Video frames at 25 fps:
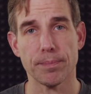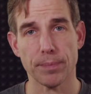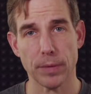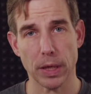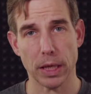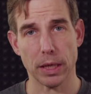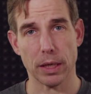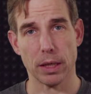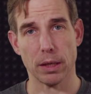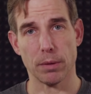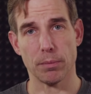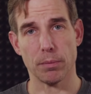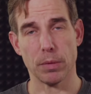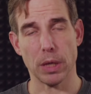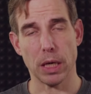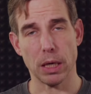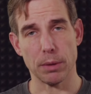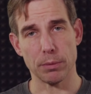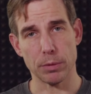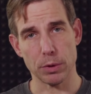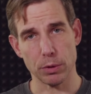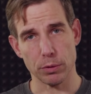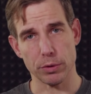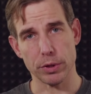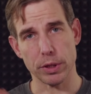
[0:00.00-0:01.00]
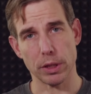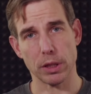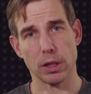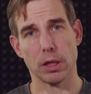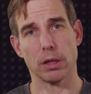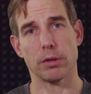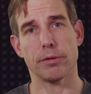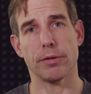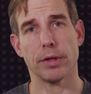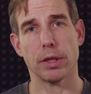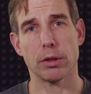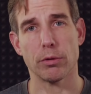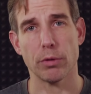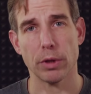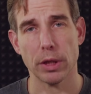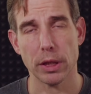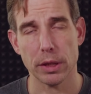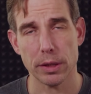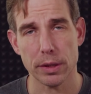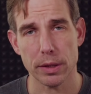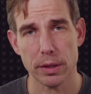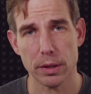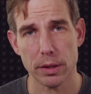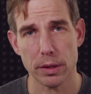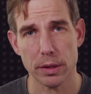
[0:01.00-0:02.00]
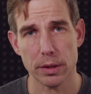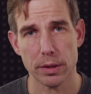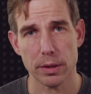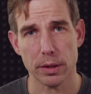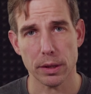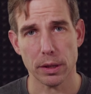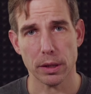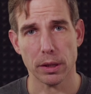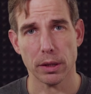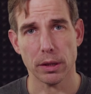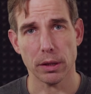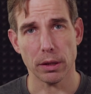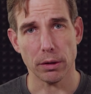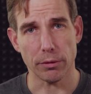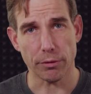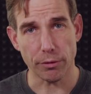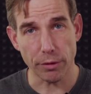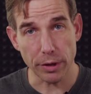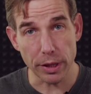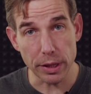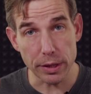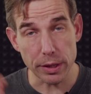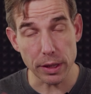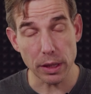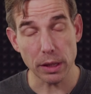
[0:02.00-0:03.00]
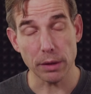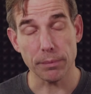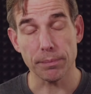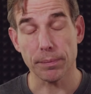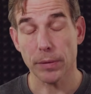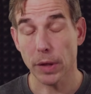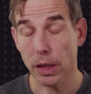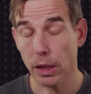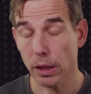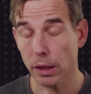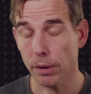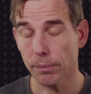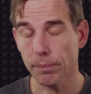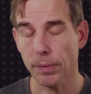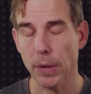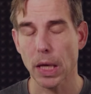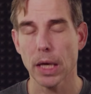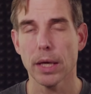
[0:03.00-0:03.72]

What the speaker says: I'm using Artifactory instance, a free tier here.